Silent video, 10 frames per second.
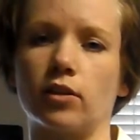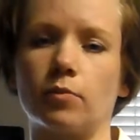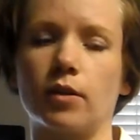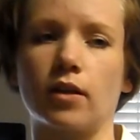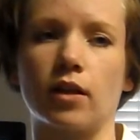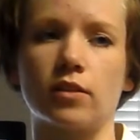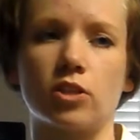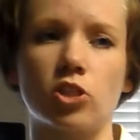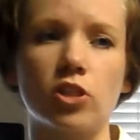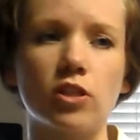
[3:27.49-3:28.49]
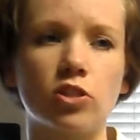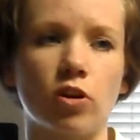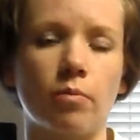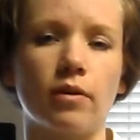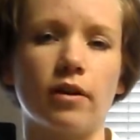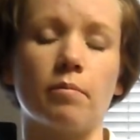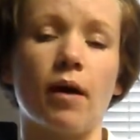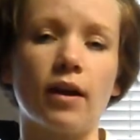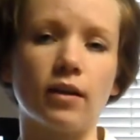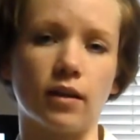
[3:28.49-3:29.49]
leader because she interpreted
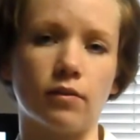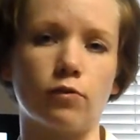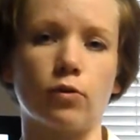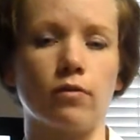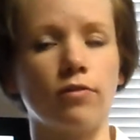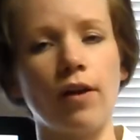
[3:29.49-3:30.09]
my need for a